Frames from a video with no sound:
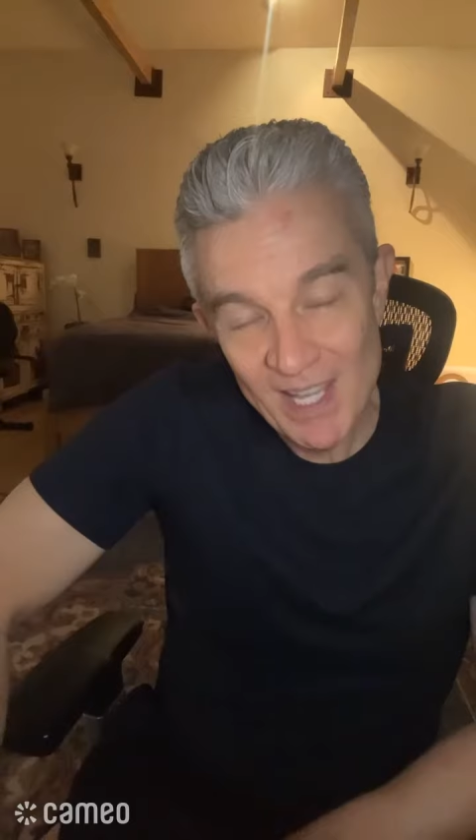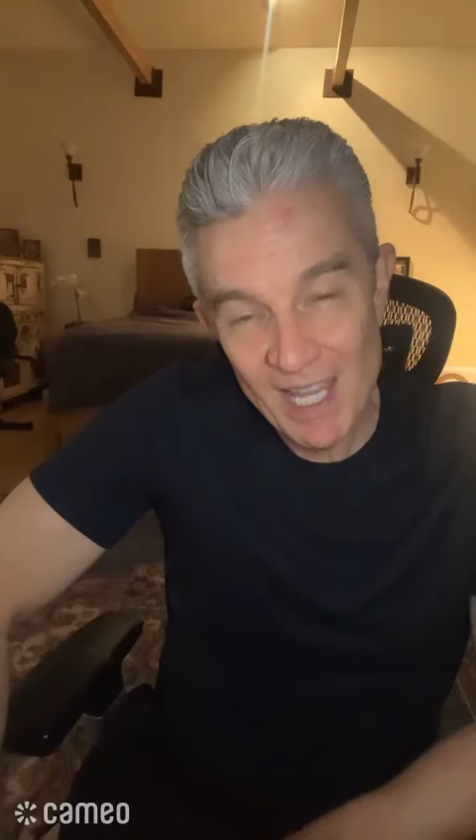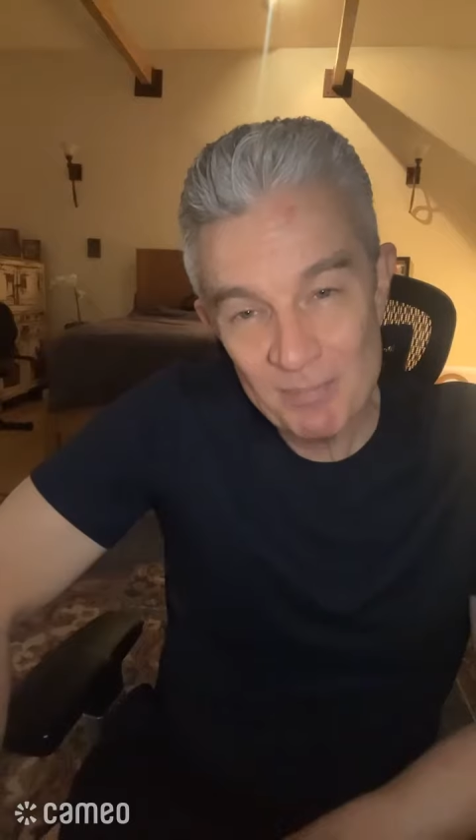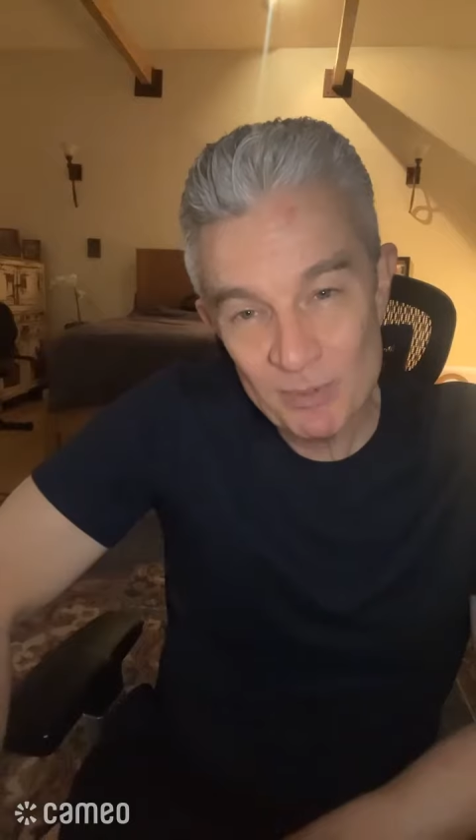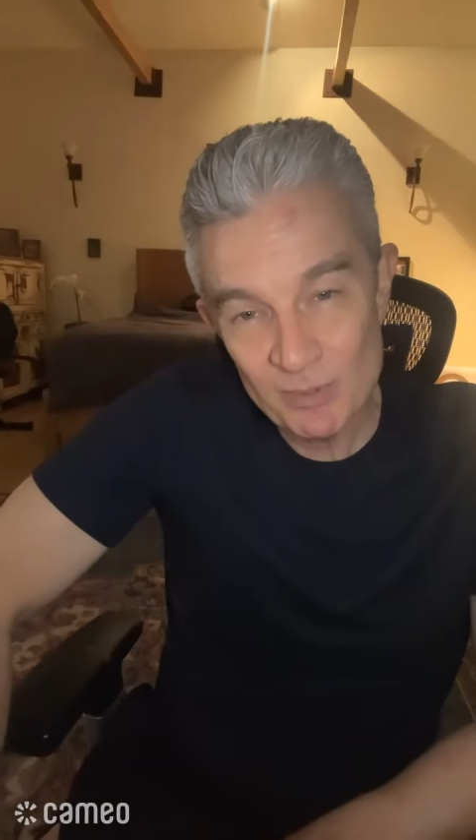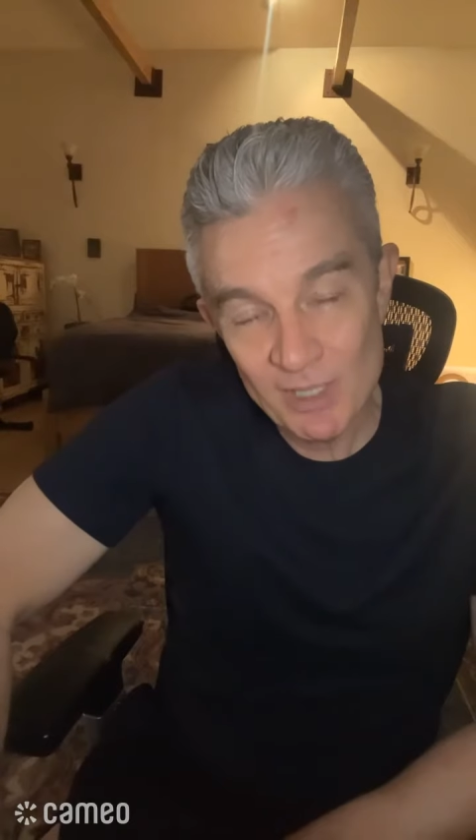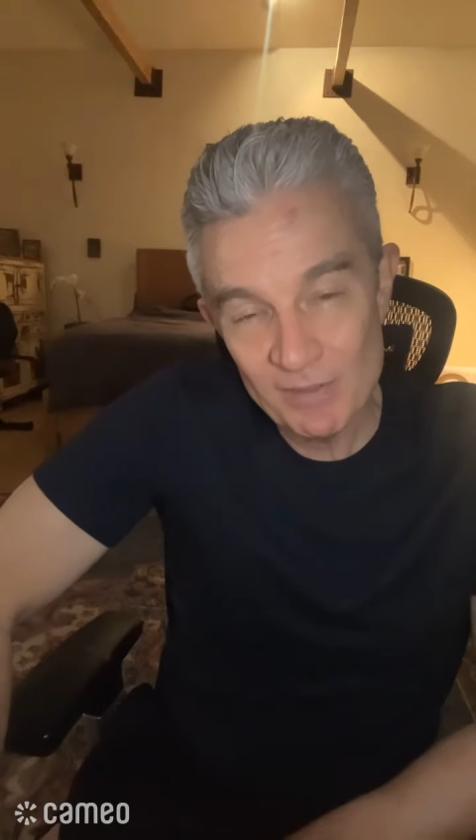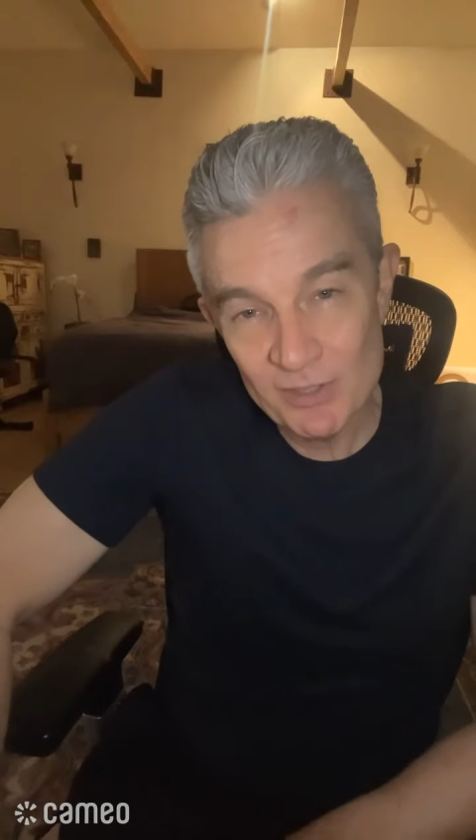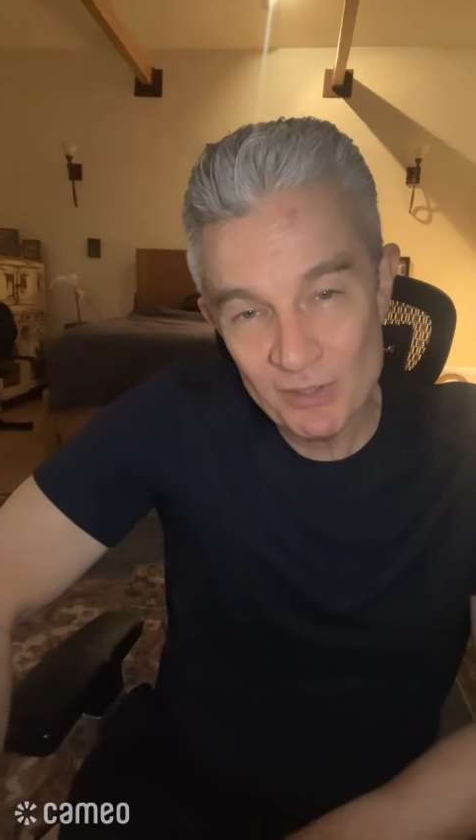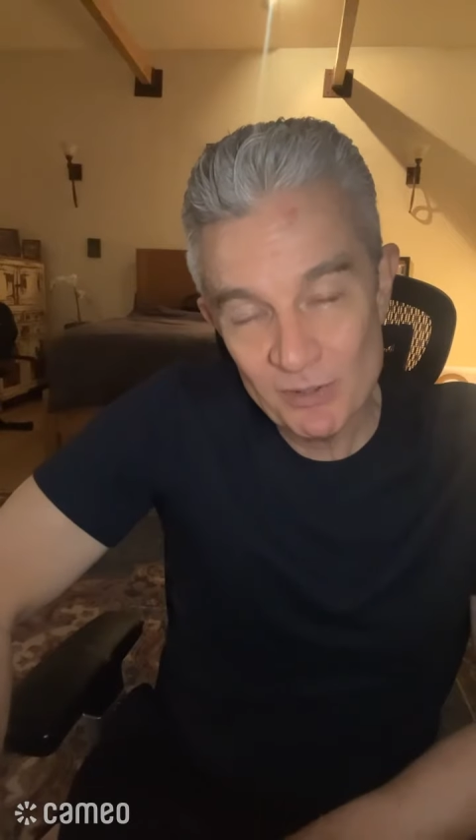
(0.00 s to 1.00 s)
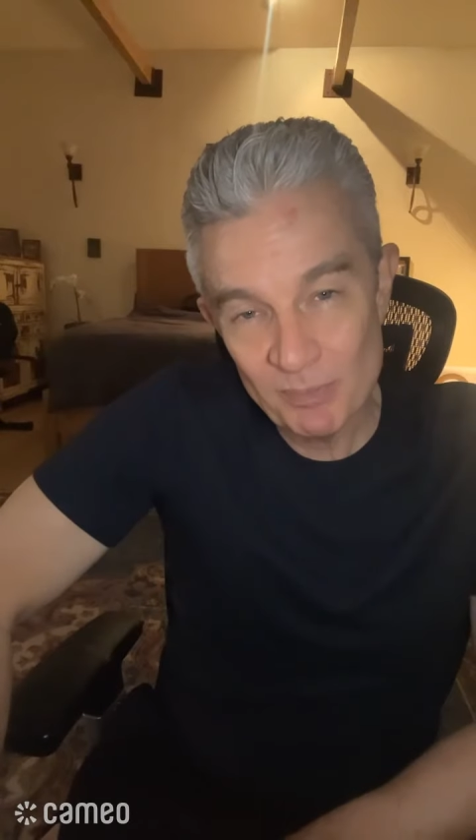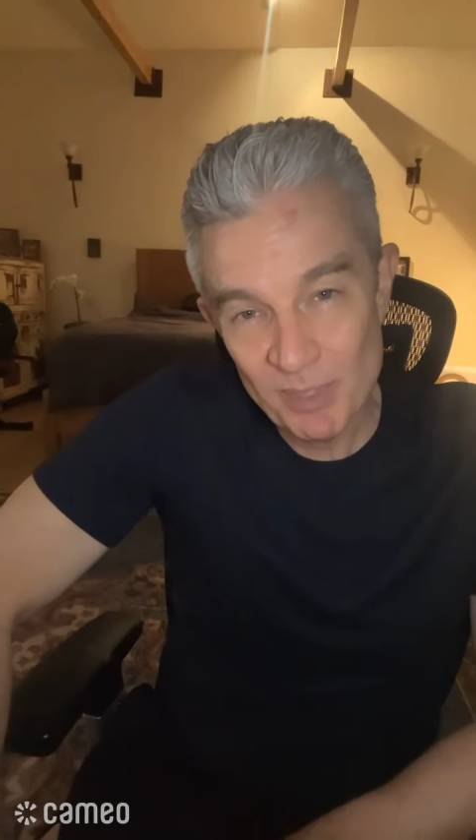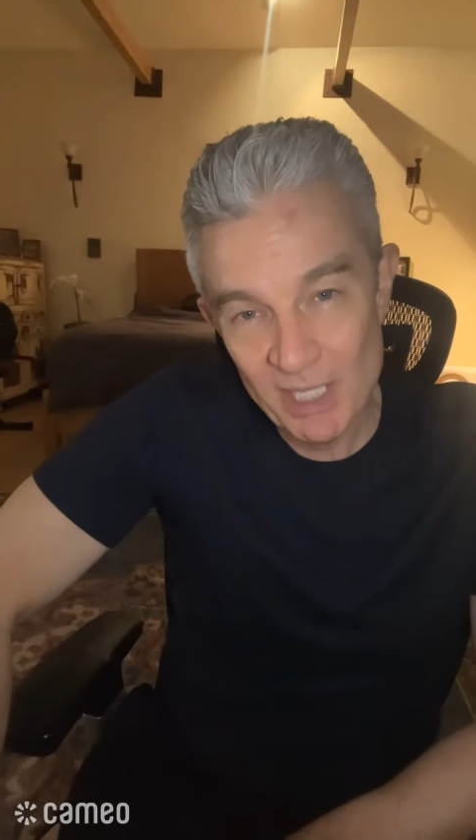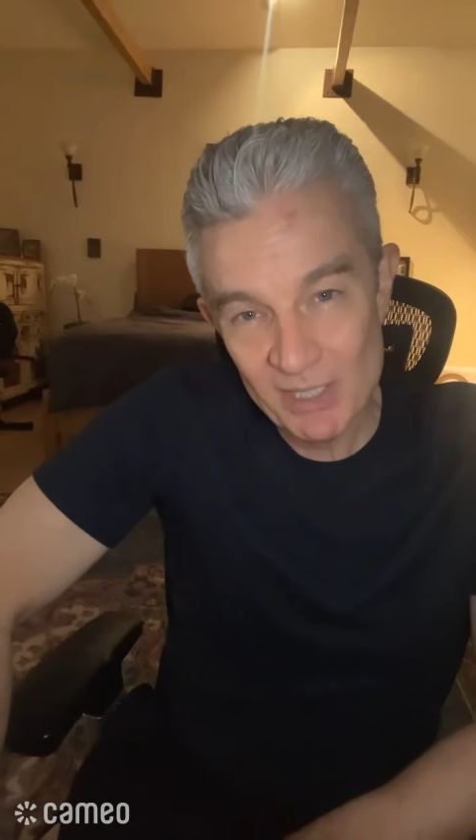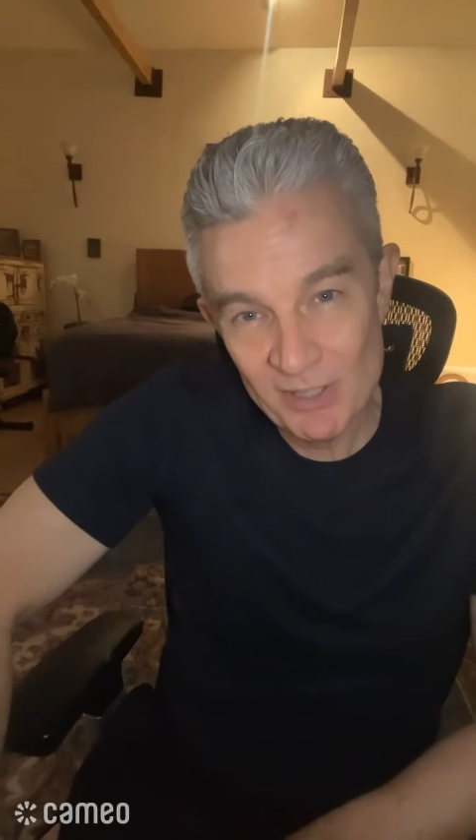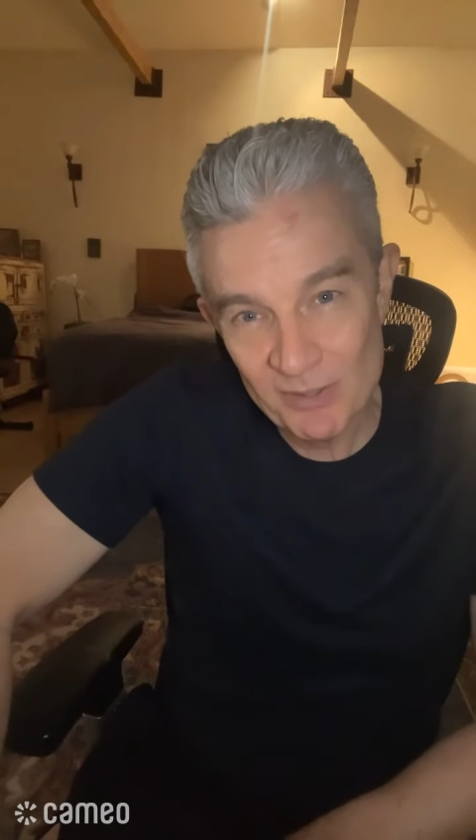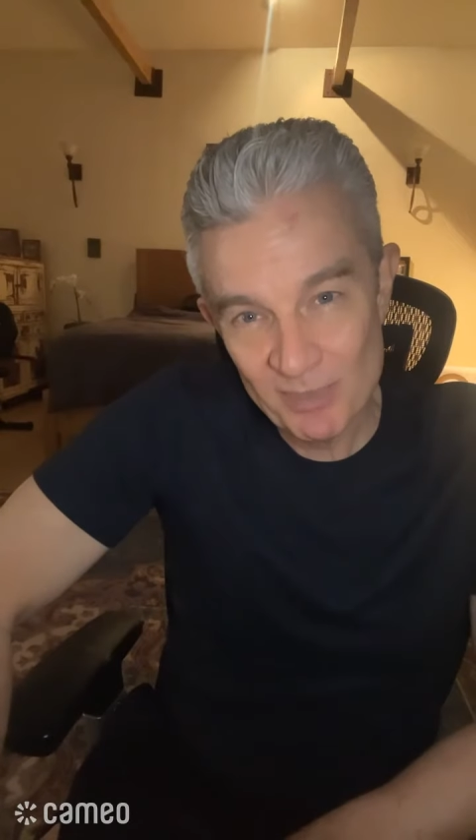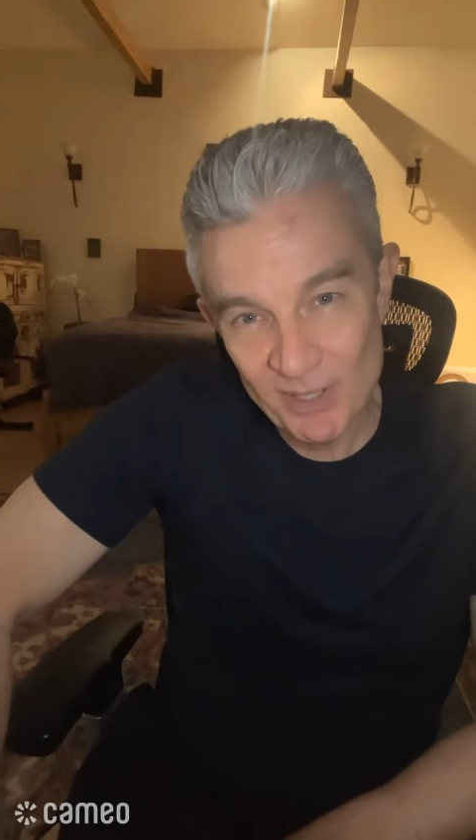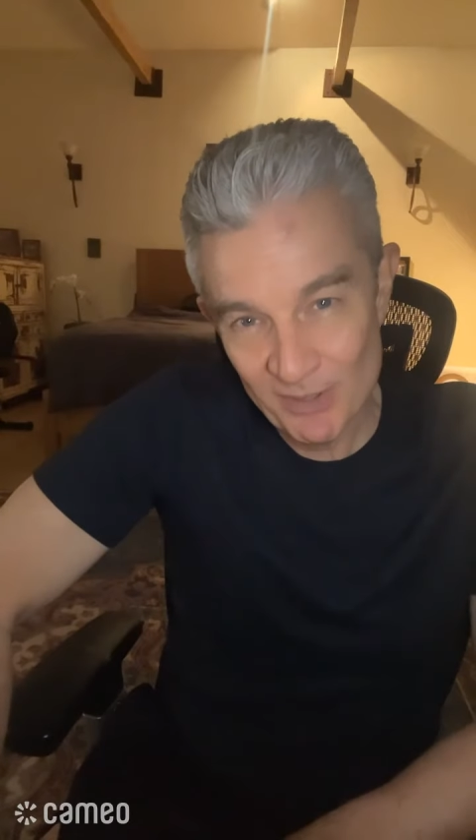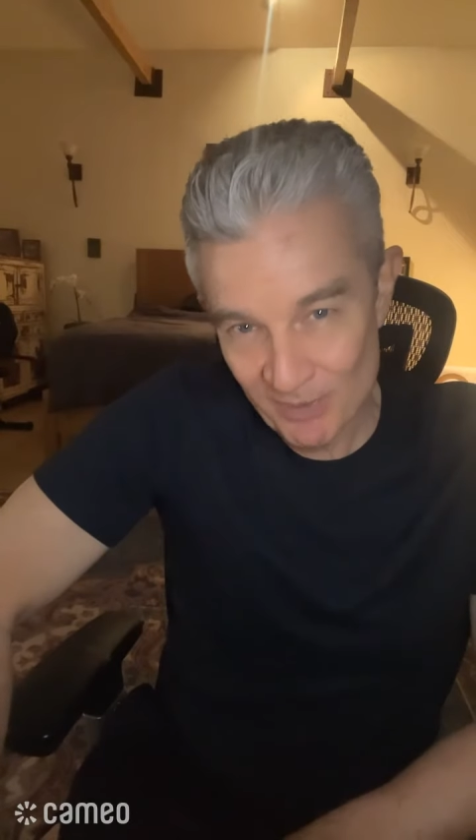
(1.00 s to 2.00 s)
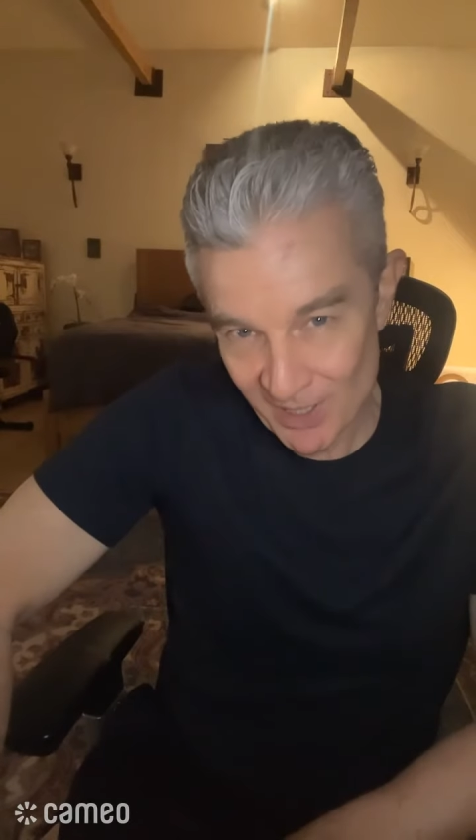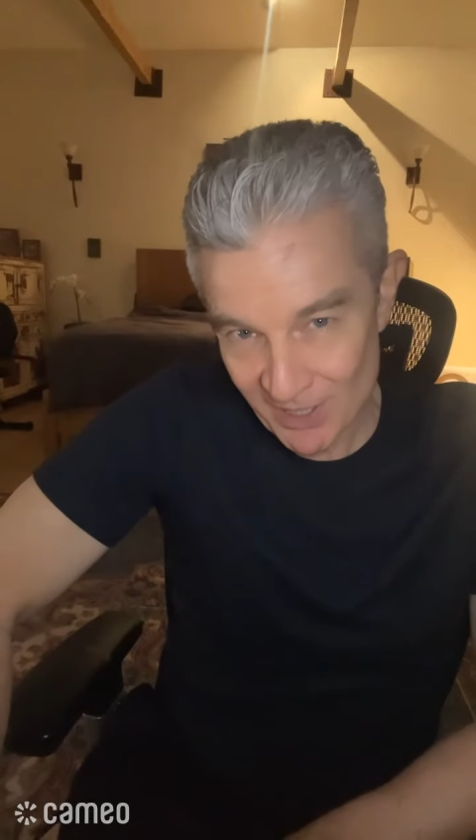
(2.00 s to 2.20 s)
April loves you to pieces, by the way.